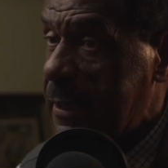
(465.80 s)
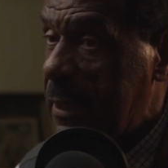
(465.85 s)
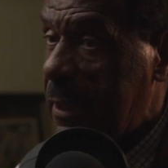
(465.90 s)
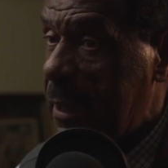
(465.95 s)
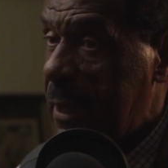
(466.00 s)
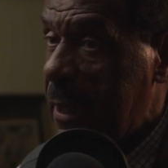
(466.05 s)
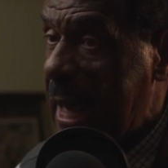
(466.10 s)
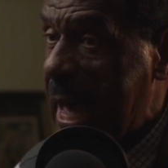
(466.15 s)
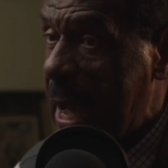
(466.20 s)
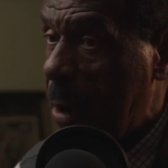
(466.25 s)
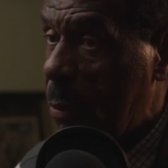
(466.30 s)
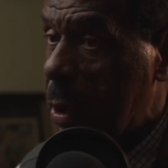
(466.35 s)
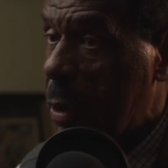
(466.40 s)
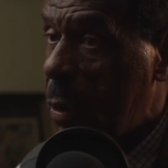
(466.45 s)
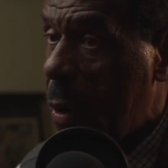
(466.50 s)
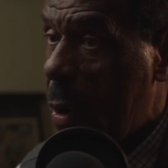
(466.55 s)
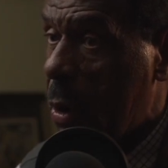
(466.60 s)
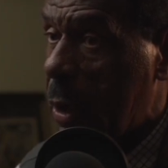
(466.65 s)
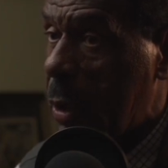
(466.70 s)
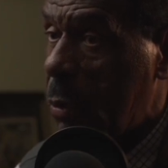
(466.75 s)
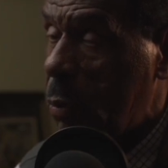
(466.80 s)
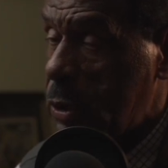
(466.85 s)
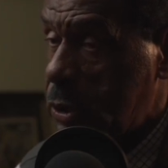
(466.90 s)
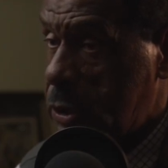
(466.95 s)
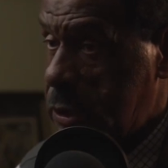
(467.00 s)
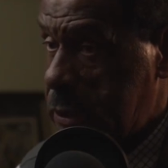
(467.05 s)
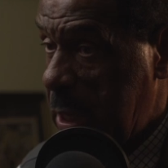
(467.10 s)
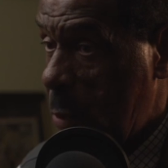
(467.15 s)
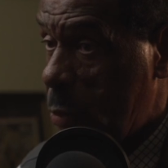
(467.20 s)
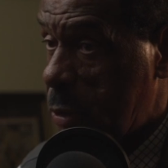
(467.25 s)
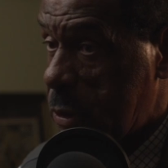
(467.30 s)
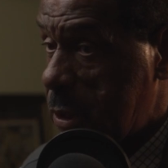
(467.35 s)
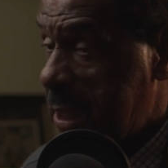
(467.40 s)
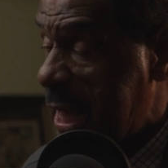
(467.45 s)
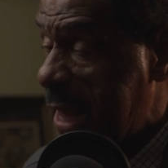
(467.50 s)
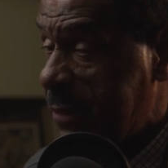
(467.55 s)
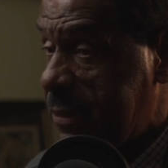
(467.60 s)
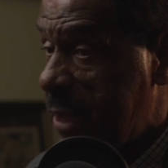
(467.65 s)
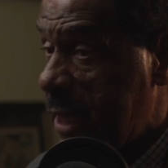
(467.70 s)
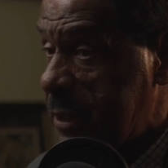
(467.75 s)
Howard Carter, which they were
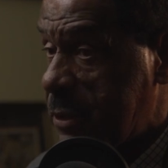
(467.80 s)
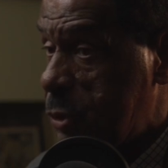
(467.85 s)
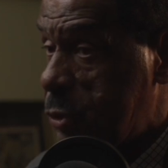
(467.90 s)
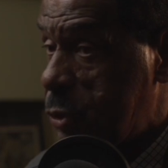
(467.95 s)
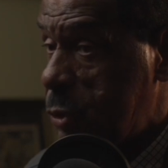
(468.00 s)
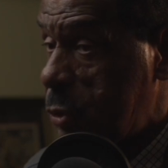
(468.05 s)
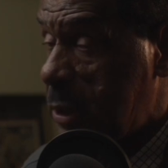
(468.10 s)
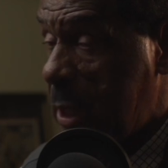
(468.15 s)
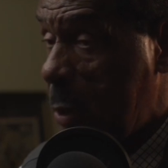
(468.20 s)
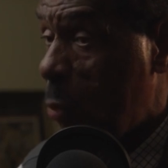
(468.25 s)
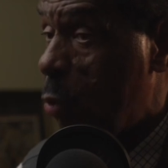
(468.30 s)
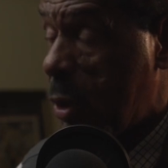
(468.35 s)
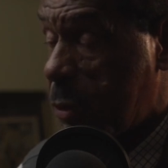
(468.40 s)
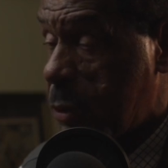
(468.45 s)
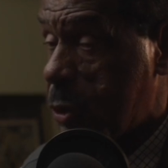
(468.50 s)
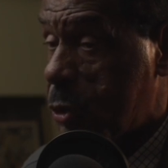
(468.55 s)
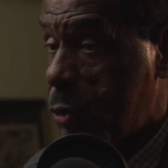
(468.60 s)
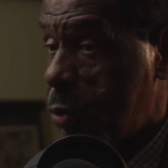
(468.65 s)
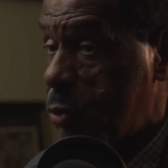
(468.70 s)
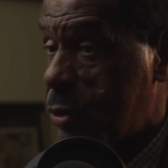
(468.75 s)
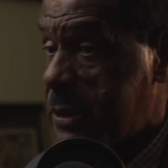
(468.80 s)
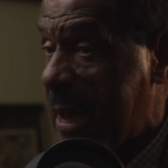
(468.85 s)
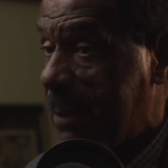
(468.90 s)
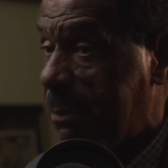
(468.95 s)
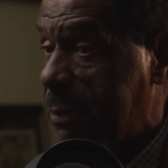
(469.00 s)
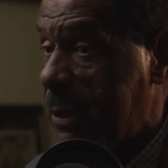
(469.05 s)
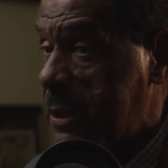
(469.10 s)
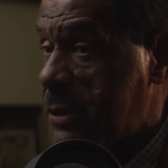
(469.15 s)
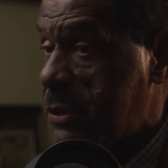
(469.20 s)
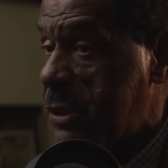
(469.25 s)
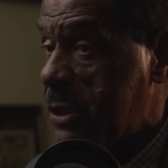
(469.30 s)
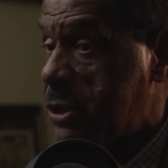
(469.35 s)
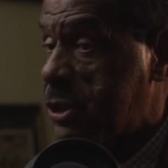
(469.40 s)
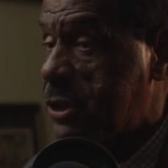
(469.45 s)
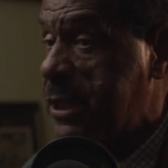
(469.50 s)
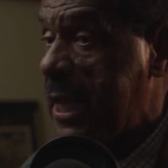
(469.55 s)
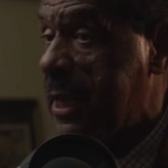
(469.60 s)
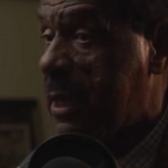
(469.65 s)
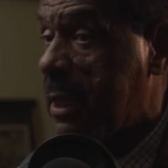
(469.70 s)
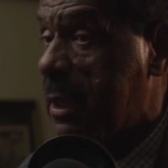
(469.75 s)
they were the two top players in the
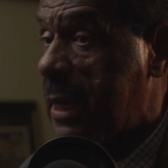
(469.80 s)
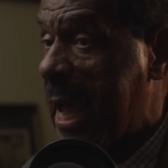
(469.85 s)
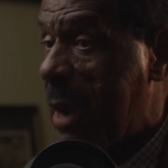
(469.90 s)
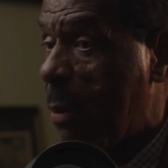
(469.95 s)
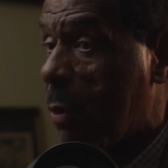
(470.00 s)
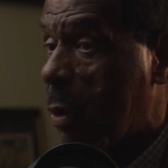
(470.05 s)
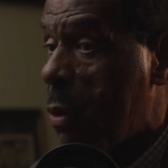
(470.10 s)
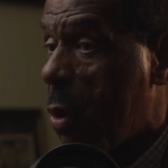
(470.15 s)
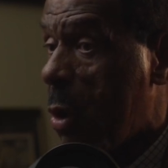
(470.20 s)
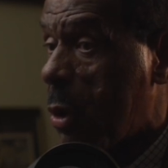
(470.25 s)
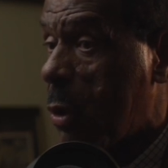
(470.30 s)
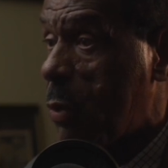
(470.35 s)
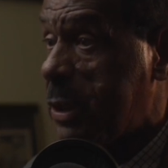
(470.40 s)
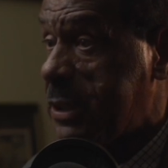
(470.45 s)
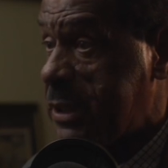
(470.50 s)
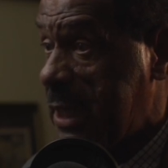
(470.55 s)
state. Howard Carter went to